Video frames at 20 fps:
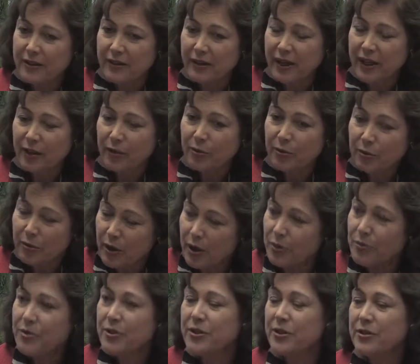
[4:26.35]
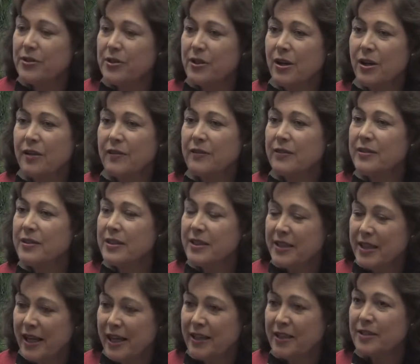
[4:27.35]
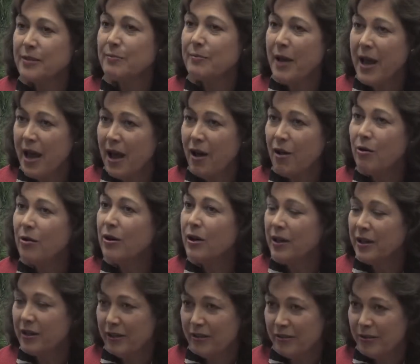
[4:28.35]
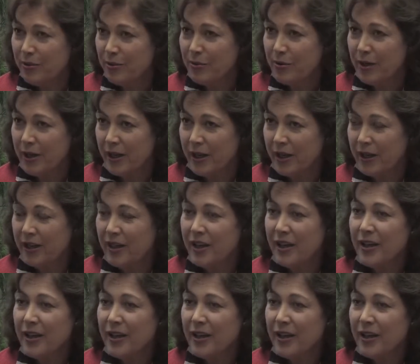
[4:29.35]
encroaches on states' power and authority